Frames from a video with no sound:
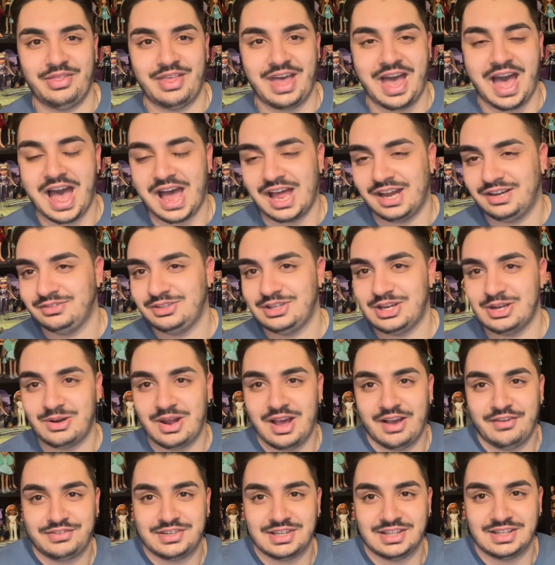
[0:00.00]
that you don't
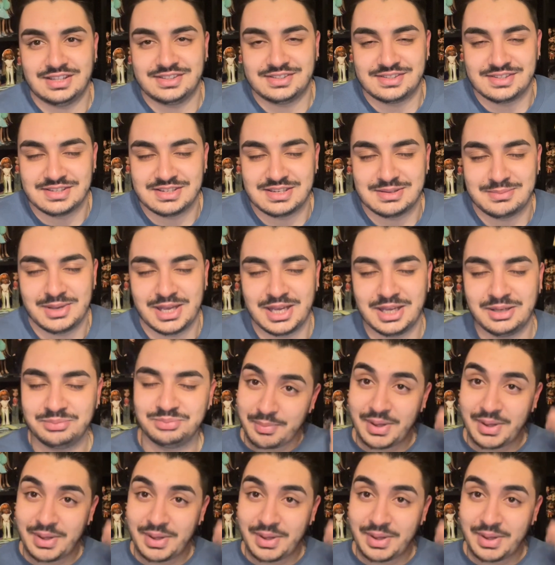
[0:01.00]
have to listen to me